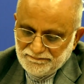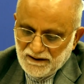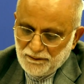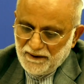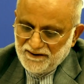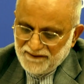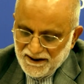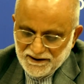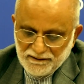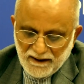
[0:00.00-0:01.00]

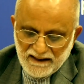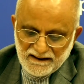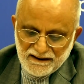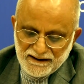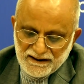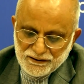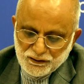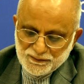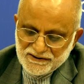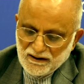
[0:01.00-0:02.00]
perpetrated by the Indian
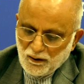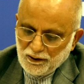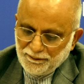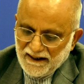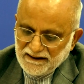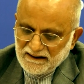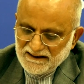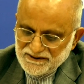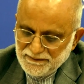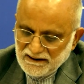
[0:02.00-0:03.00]
troops in occupied
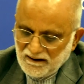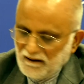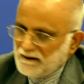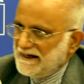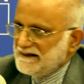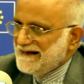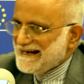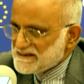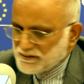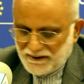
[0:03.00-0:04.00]
Kashmir are an
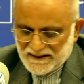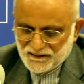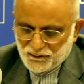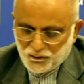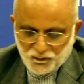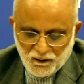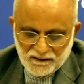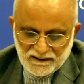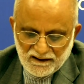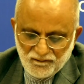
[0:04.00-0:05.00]
SOS for
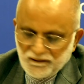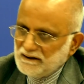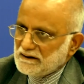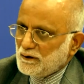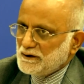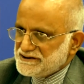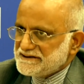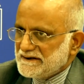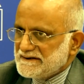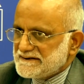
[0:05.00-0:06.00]
the world
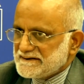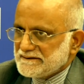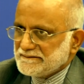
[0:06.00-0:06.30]
conscience.